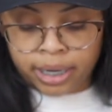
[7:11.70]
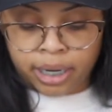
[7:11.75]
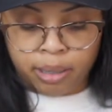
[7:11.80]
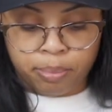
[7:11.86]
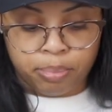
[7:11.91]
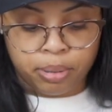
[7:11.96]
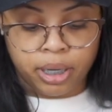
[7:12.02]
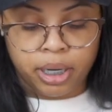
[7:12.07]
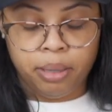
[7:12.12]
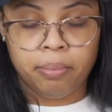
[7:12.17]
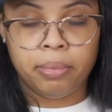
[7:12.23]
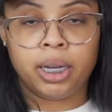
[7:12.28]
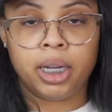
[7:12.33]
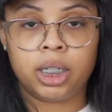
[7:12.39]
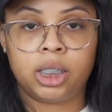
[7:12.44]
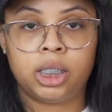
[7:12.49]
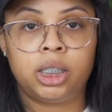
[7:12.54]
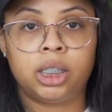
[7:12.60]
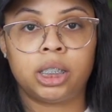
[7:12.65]
It pretty
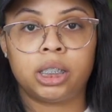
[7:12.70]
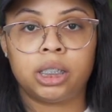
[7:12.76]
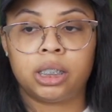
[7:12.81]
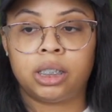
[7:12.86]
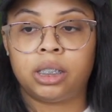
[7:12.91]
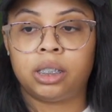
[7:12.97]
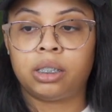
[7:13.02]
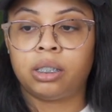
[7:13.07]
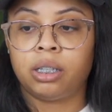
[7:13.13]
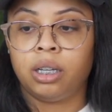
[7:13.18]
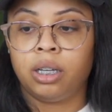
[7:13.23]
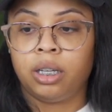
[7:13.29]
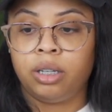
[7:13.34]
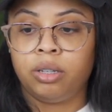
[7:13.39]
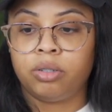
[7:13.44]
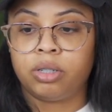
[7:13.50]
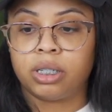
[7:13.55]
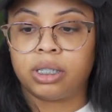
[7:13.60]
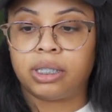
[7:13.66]
much just,
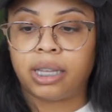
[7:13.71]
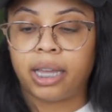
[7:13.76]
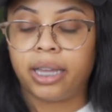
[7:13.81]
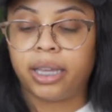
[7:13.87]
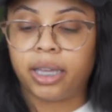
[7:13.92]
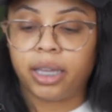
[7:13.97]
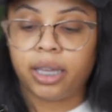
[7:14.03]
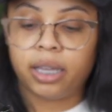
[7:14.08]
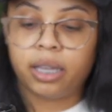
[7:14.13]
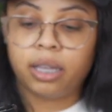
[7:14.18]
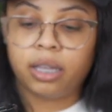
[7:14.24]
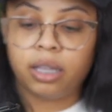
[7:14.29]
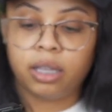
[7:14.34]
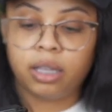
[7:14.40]
you just take it,